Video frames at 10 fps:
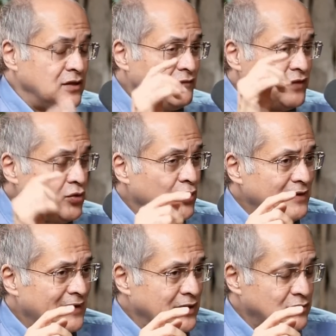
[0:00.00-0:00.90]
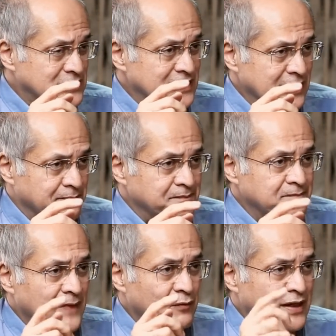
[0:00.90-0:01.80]
Now, if you don't have adequate sleep,
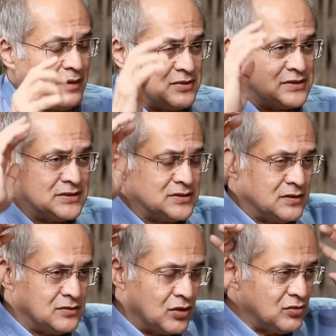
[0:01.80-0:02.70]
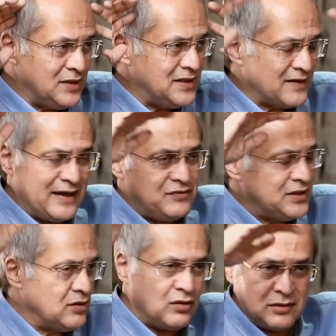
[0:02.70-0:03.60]
what happens is not only is
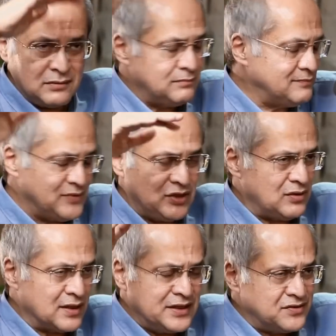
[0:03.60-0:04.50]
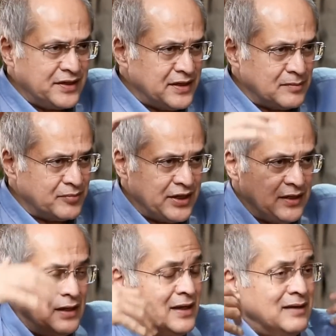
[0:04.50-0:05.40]
everything all, you know, a khichdi in the
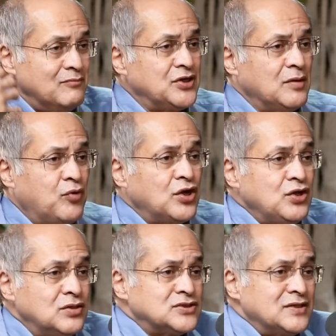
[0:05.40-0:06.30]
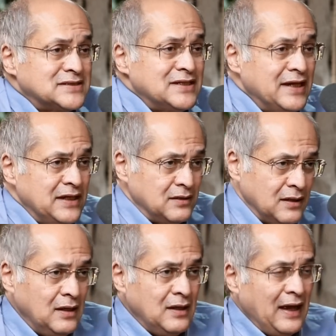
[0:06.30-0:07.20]
brain, but your body also doesn't heal.
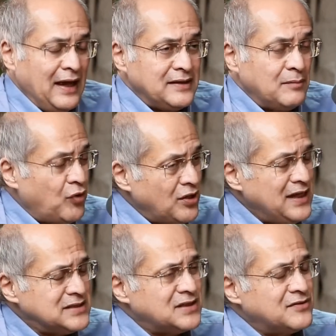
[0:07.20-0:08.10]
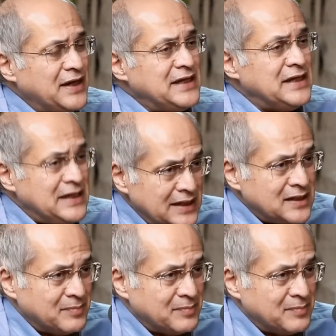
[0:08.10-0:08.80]
And the body has a great healing